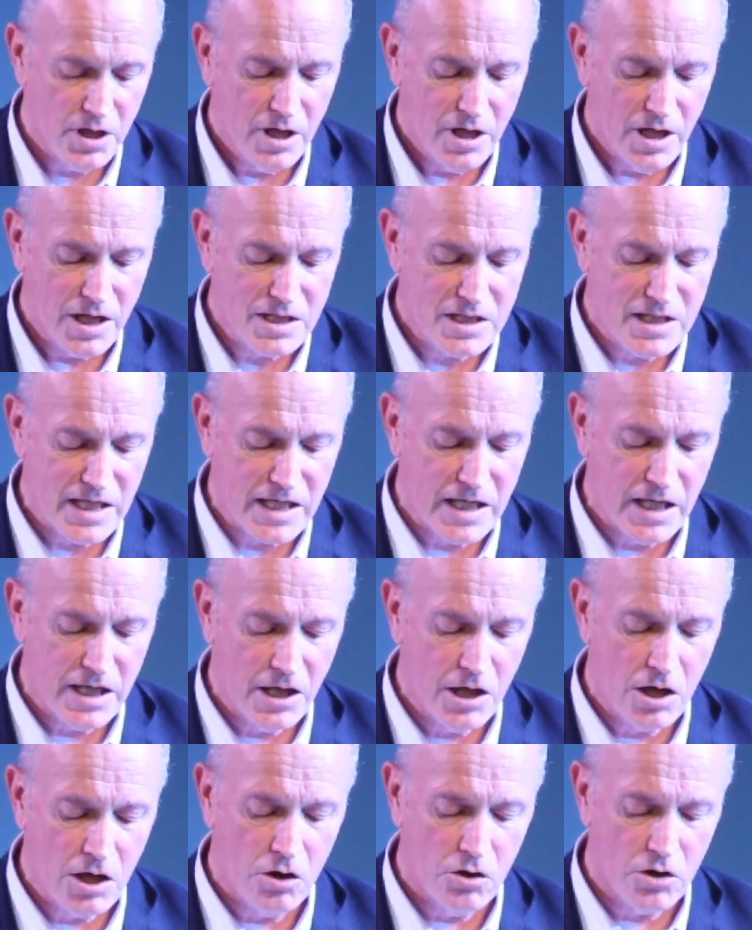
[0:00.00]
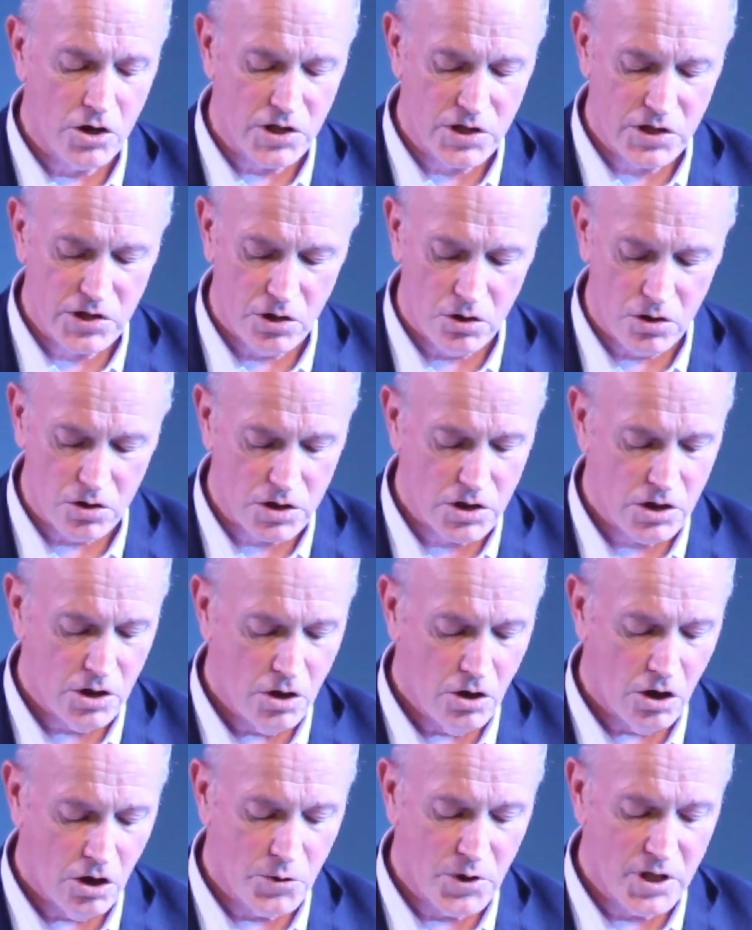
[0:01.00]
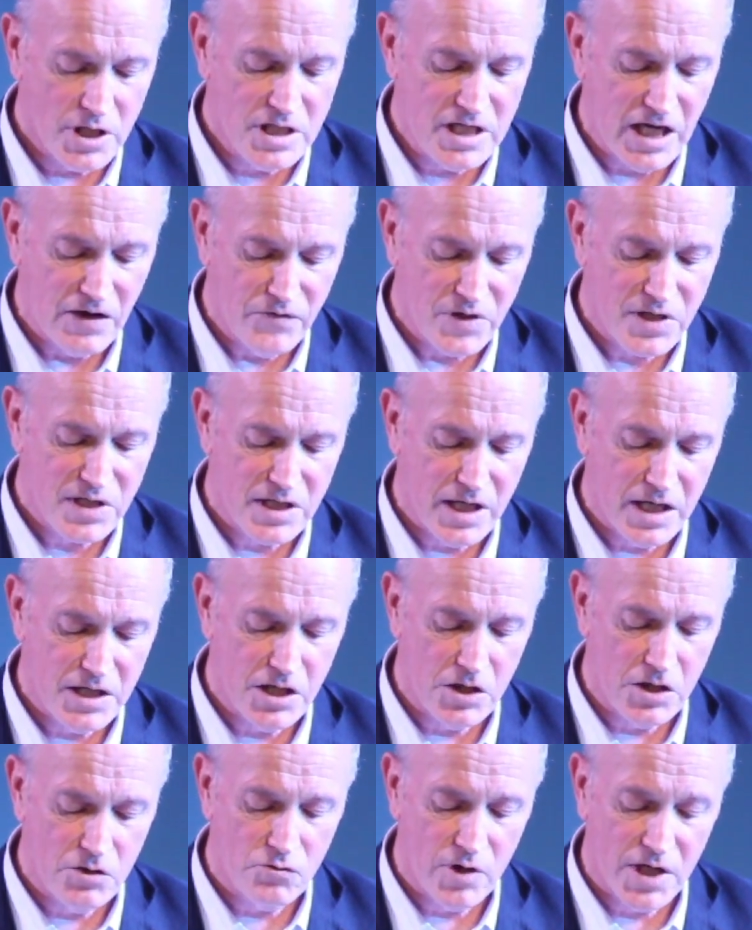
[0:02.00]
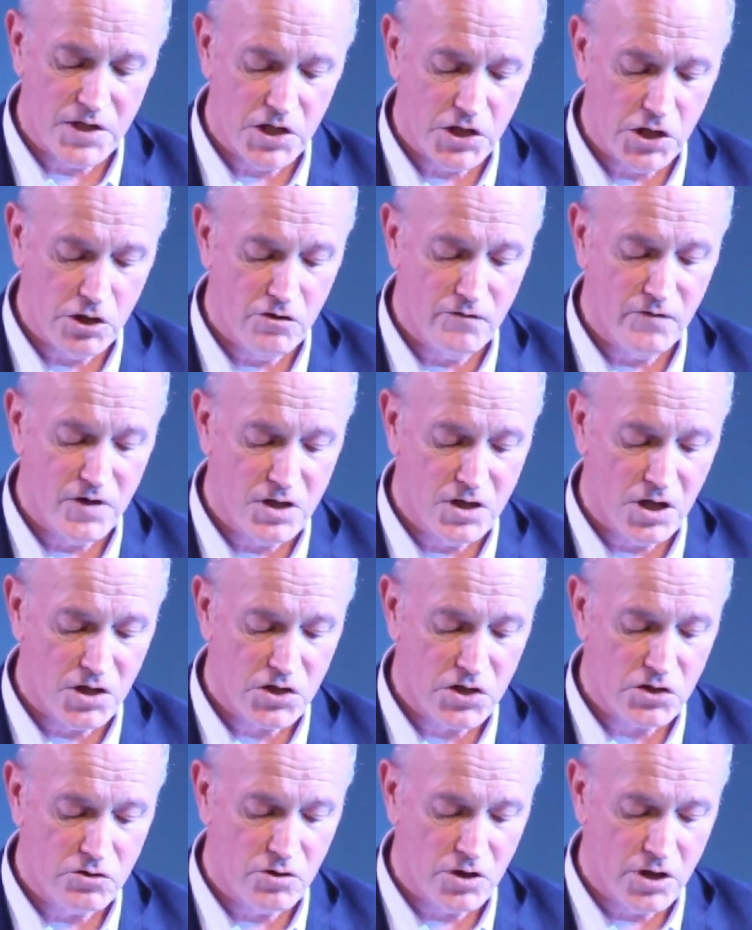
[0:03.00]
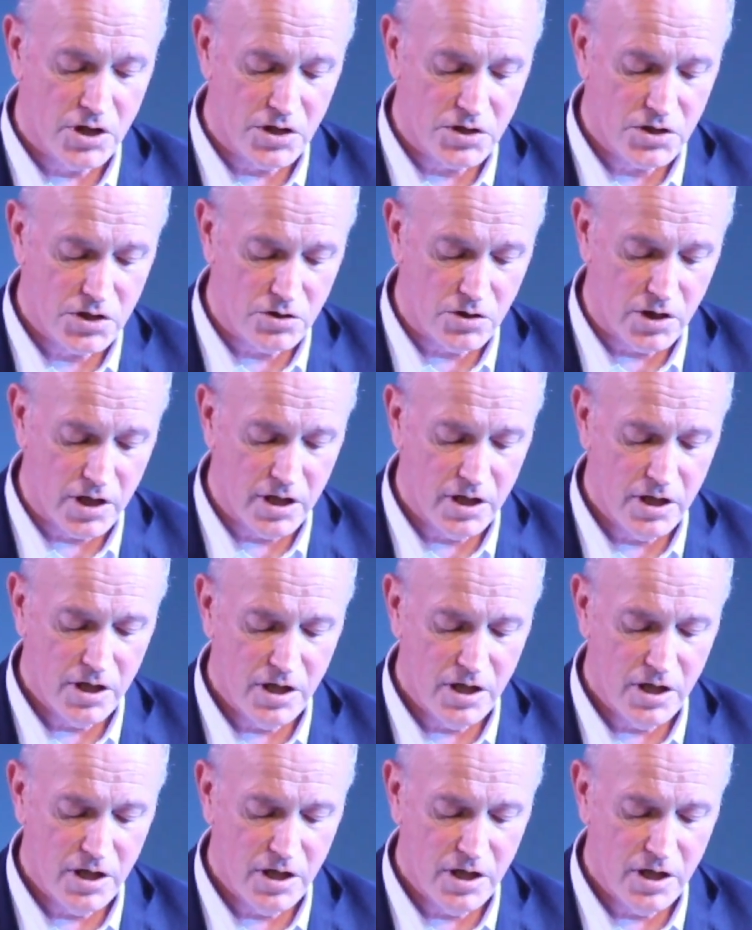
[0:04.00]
a ticking clock assault on the devastated residue of industrial history.